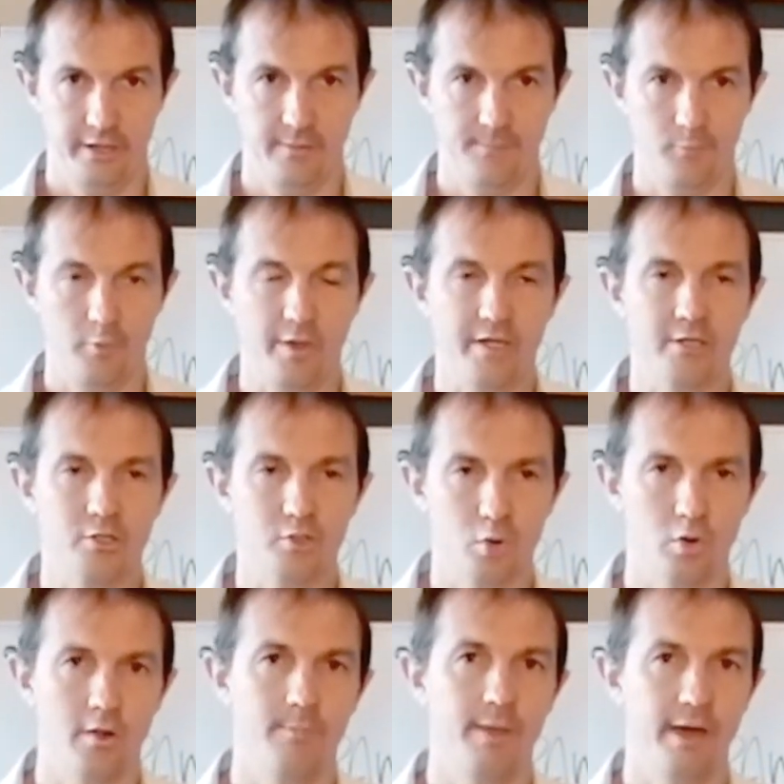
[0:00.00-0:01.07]
Yeah, we can
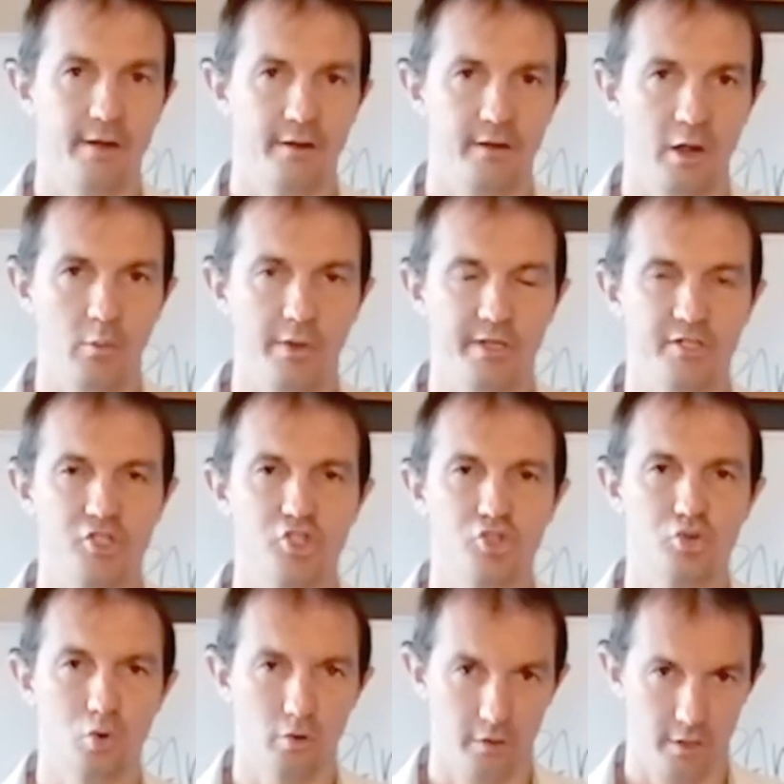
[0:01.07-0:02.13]
talk about it and we can
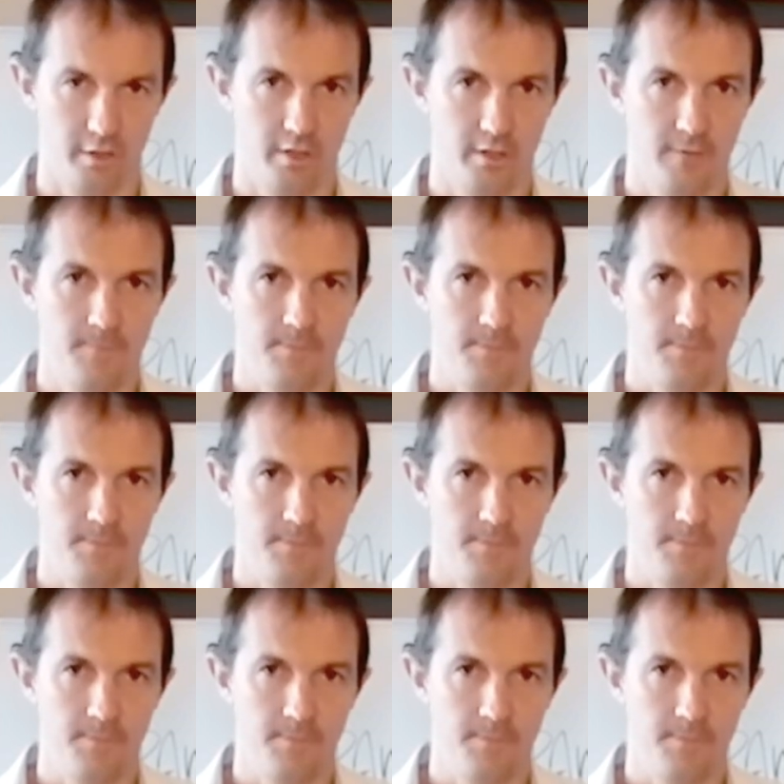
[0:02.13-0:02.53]
store it.